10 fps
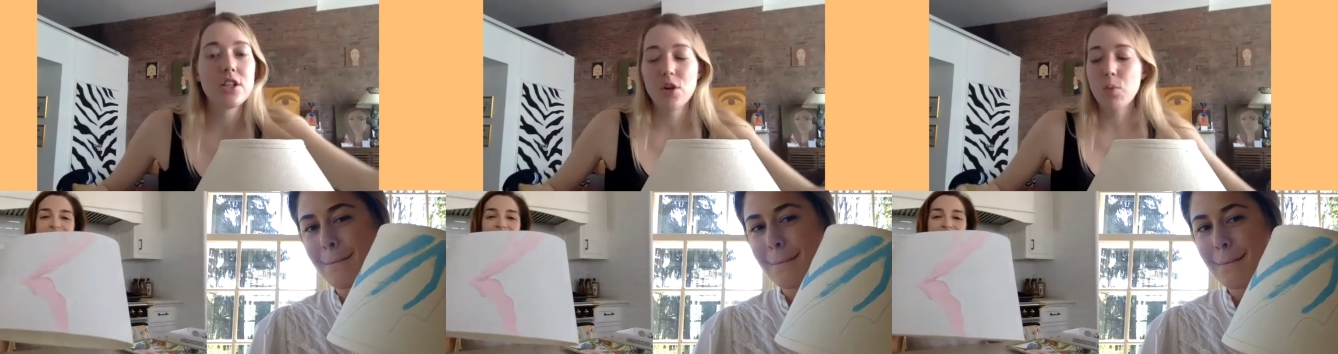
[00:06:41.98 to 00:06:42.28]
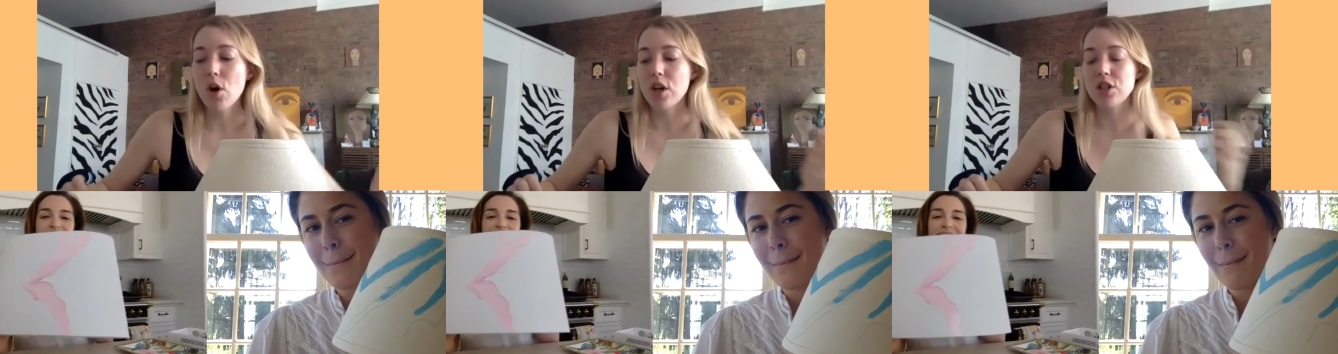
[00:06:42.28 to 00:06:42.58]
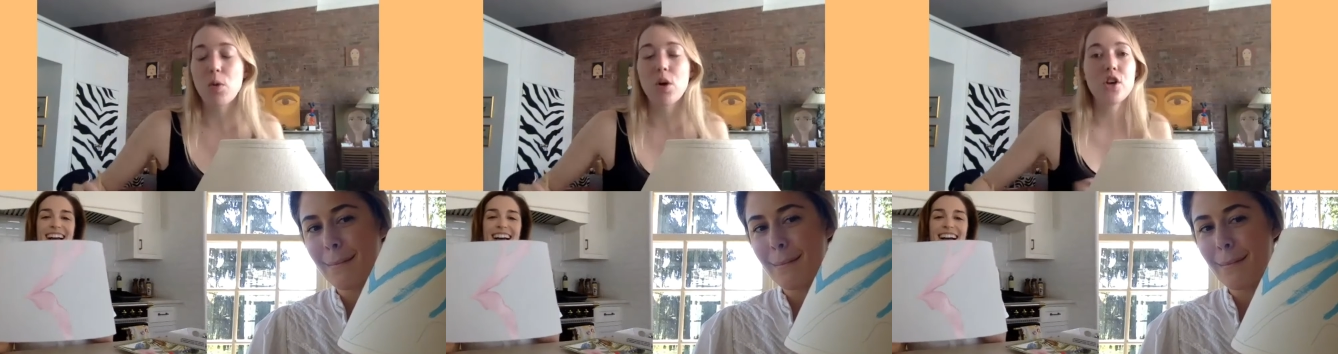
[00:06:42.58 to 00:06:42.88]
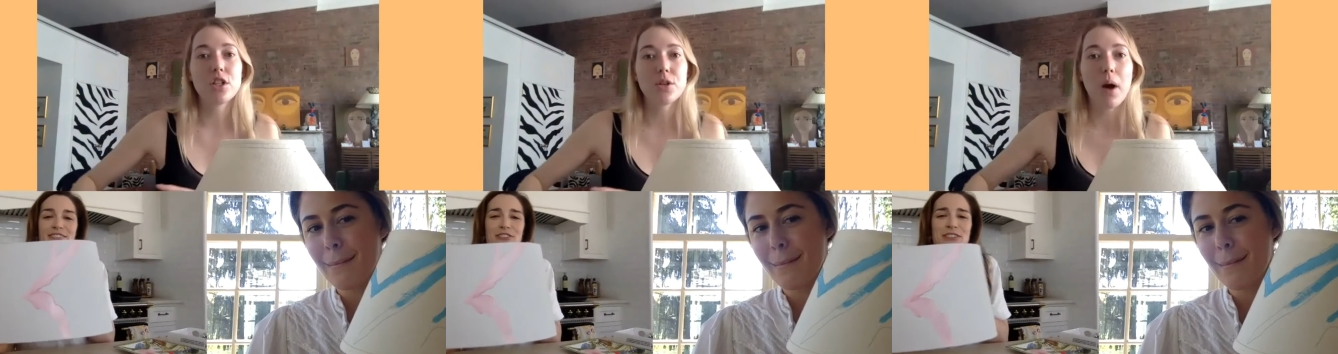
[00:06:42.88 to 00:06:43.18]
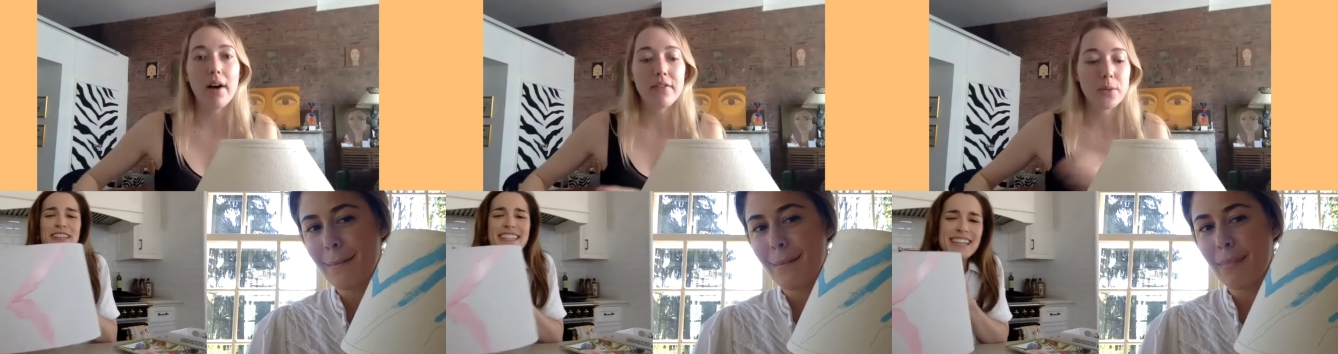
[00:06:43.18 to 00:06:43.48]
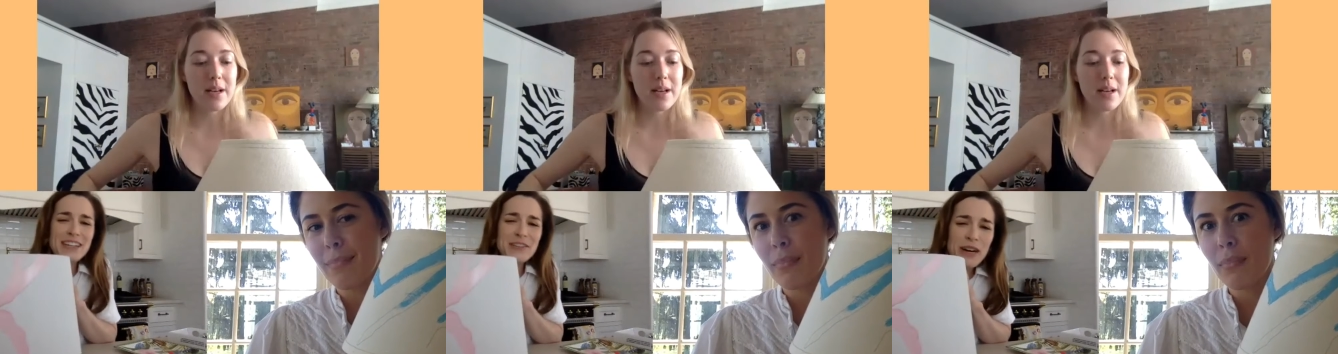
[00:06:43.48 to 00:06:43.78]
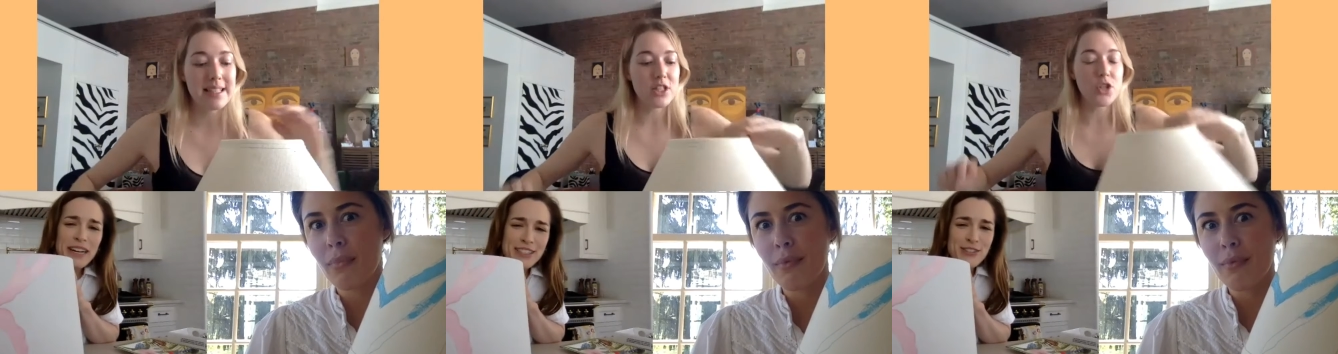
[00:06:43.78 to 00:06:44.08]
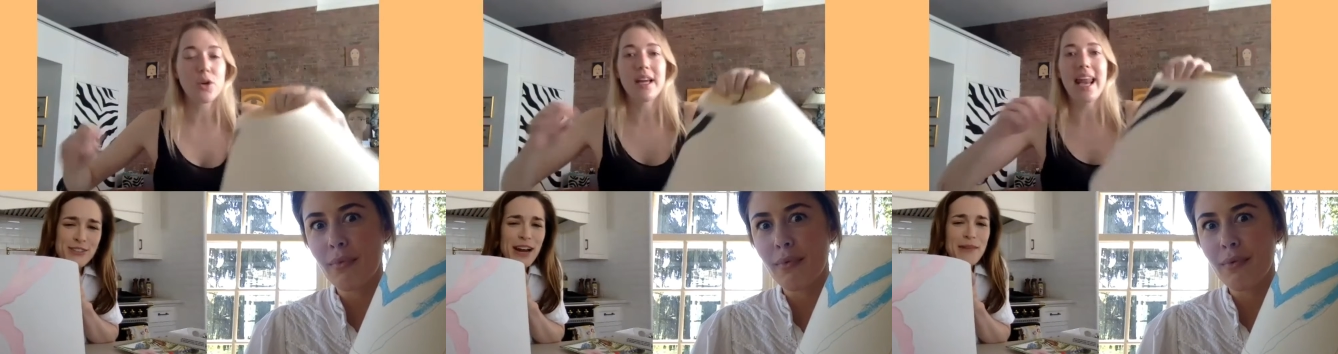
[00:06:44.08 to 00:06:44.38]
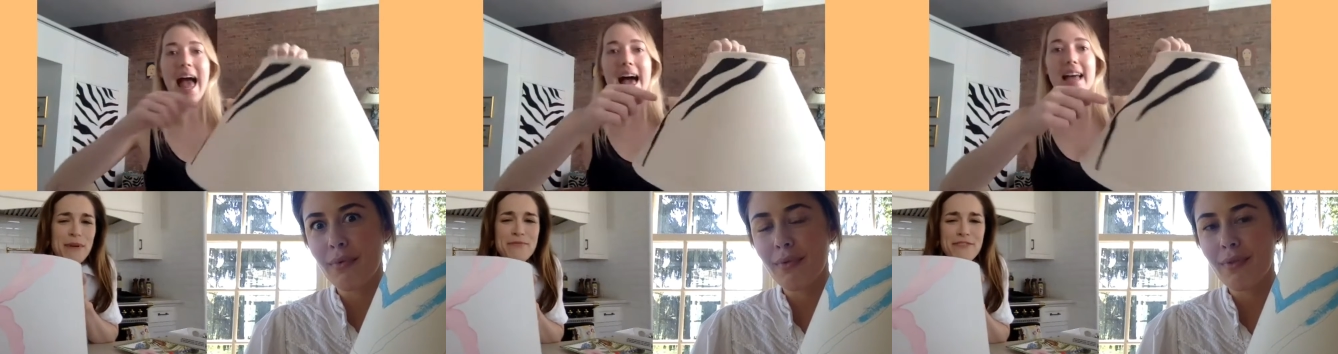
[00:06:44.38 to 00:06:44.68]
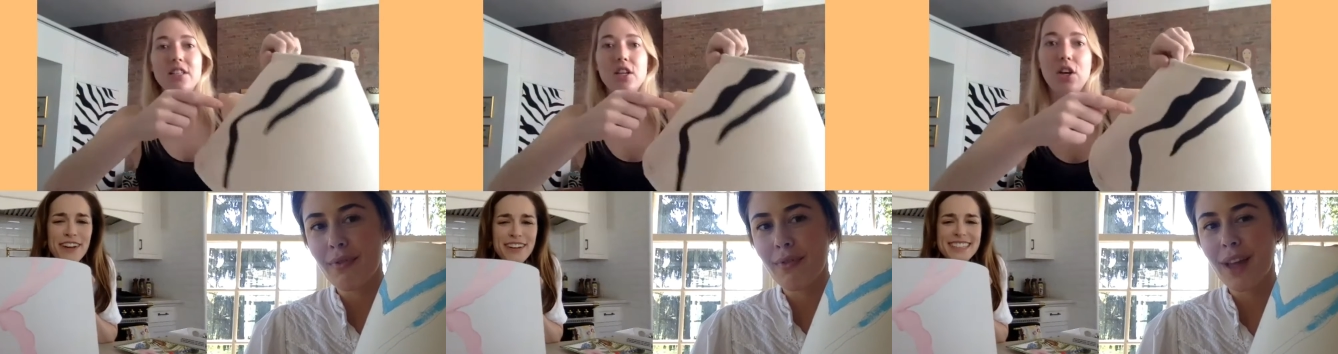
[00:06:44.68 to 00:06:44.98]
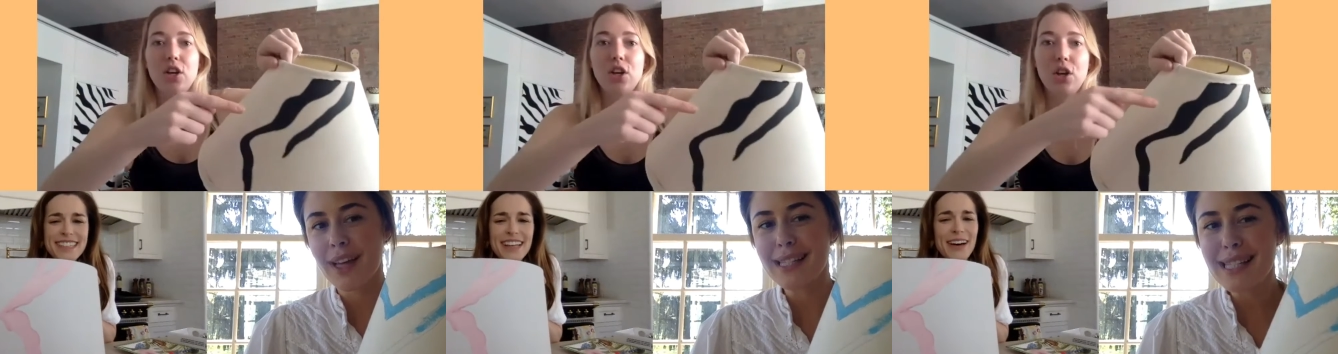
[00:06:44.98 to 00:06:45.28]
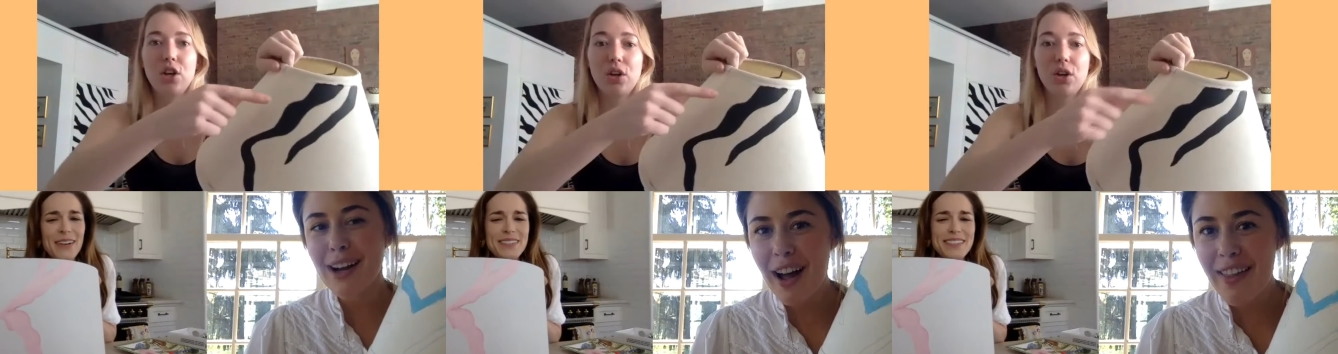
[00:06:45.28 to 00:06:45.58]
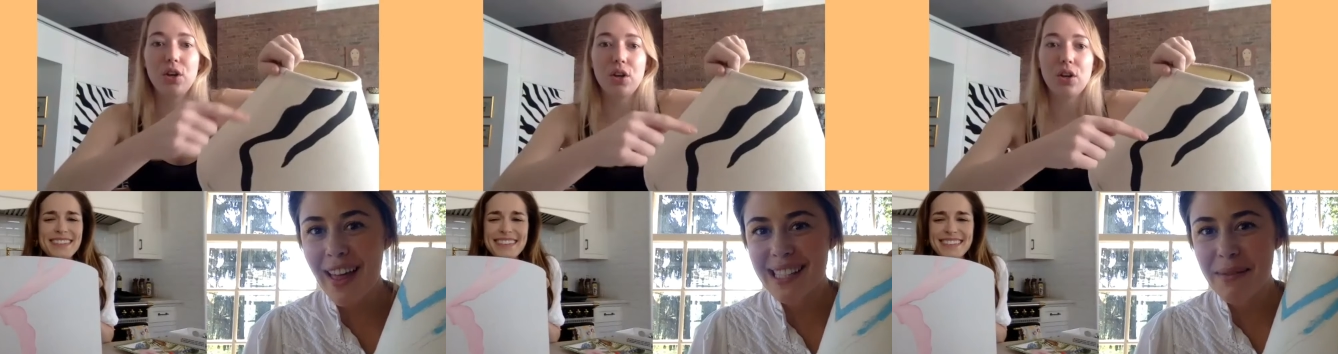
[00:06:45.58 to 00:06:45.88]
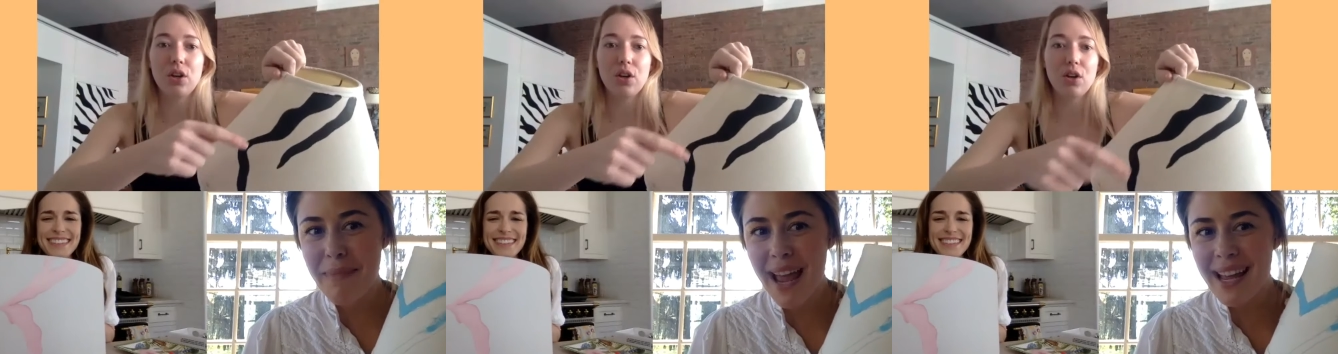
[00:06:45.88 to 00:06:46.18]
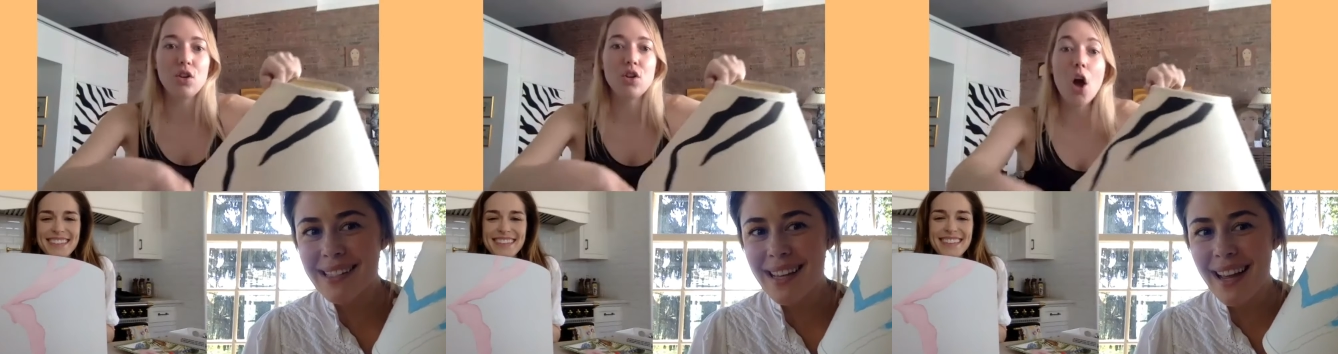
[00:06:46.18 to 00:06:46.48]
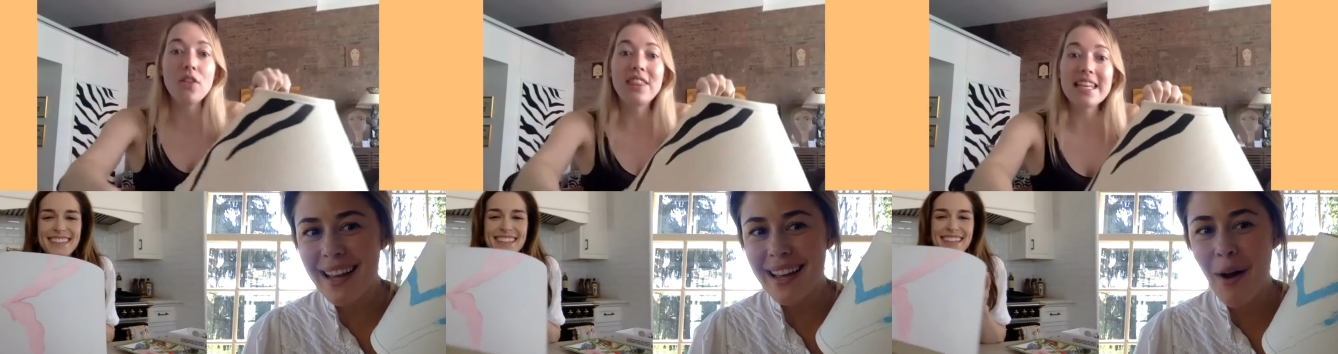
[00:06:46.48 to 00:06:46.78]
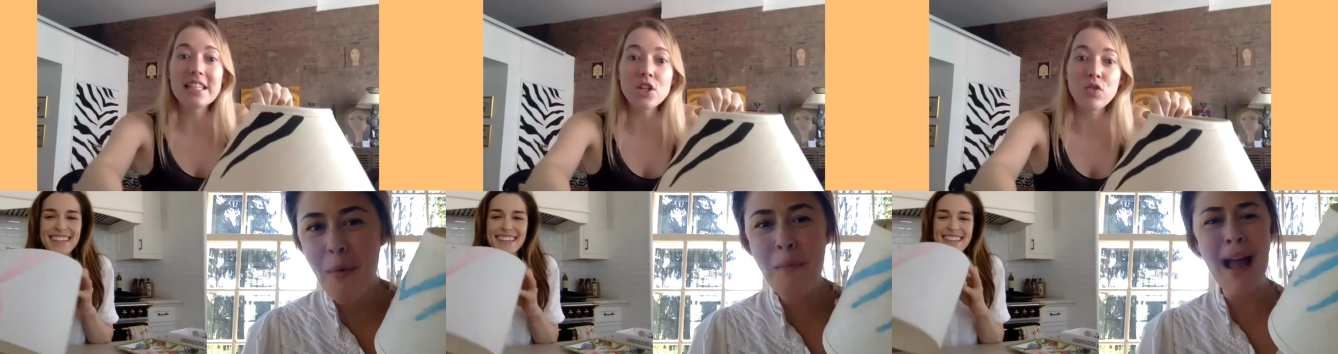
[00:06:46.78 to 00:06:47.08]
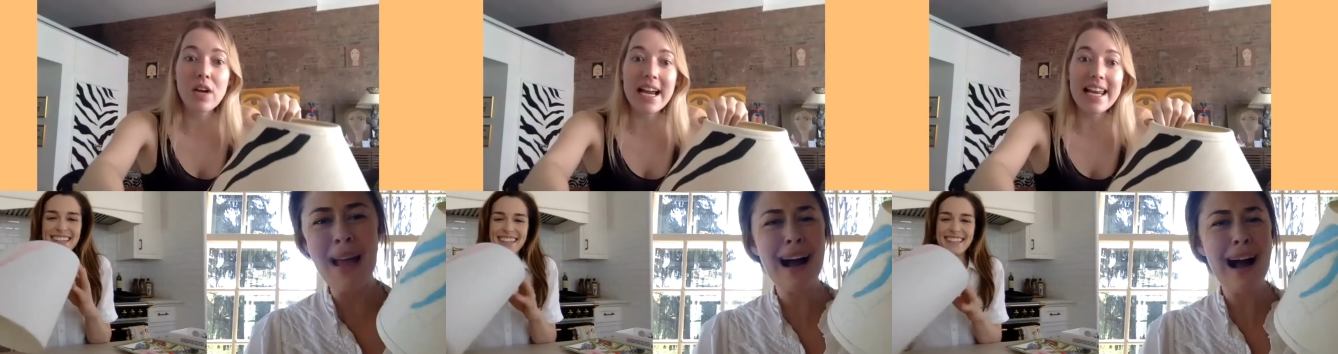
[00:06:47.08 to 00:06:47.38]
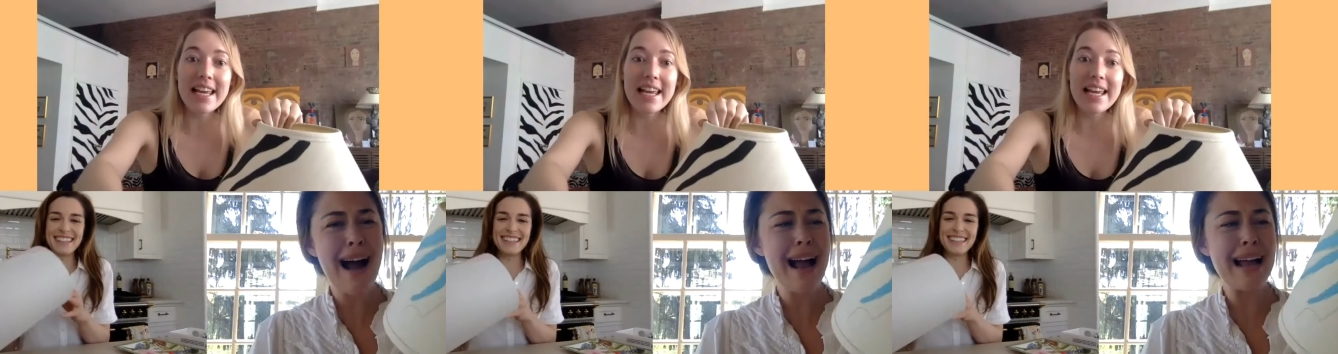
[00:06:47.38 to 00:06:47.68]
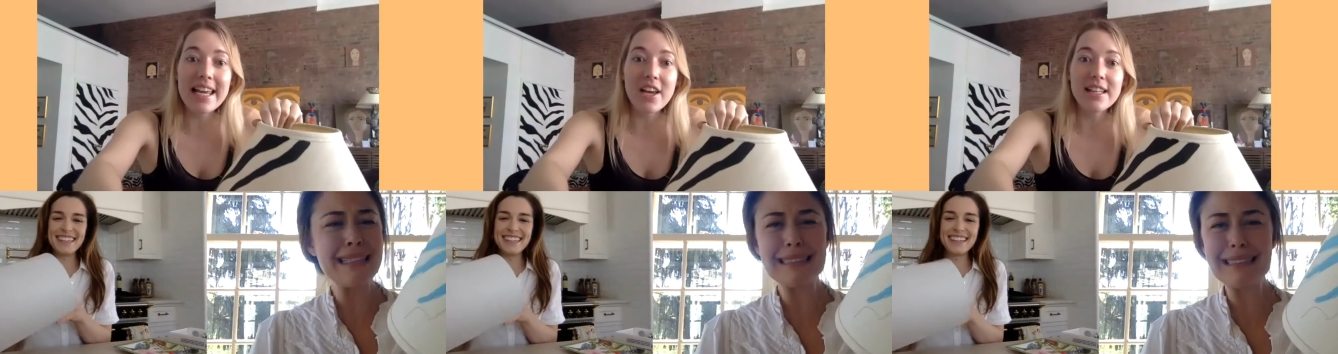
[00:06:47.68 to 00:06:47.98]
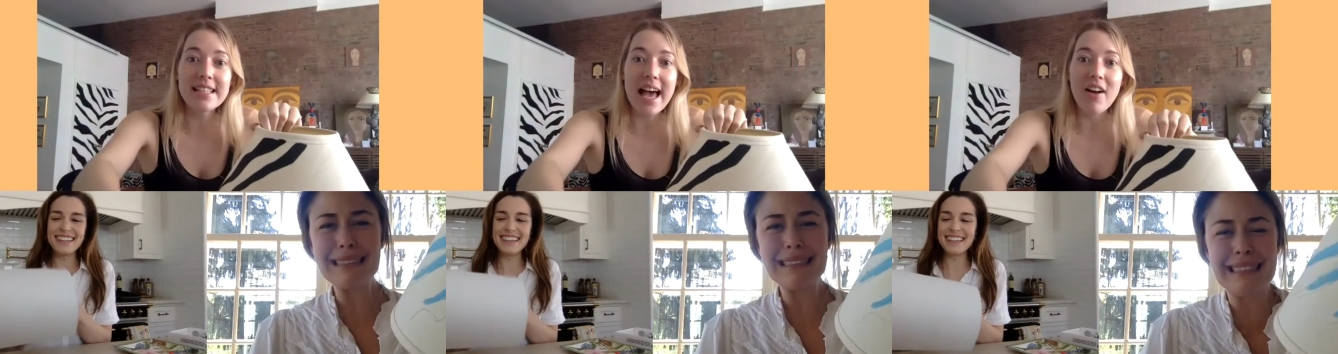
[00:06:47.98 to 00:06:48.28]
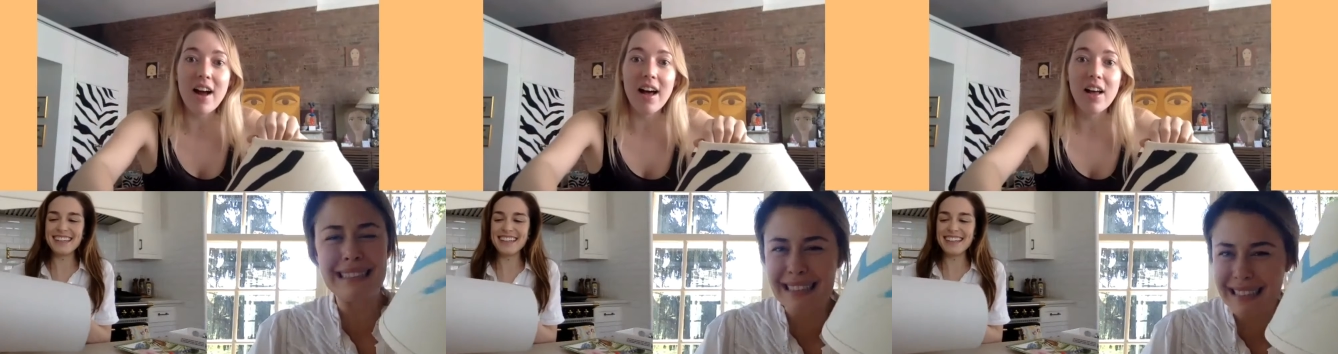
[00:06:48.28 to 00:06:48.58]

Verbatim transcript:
Speaker 1: So what? Because what you can I do. I only did one stripe. I'm very slow. Yeah, that's amazing. Oh Sarah.